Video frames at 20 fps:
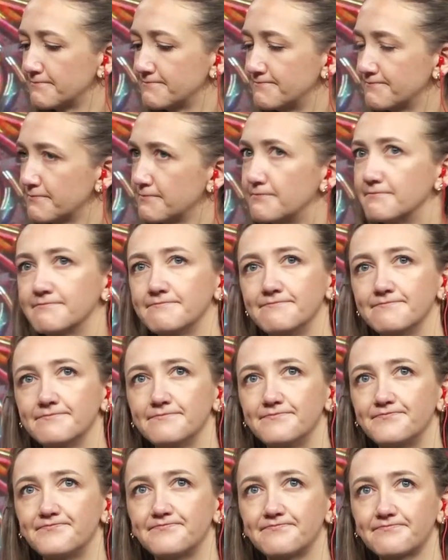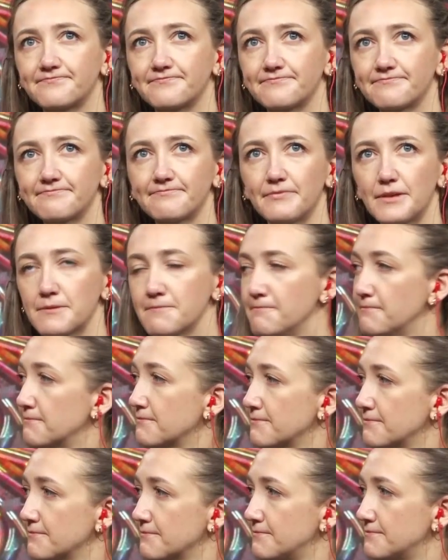Now, you can drink it
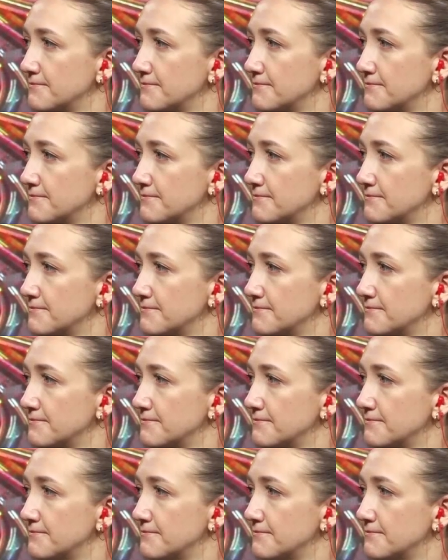2.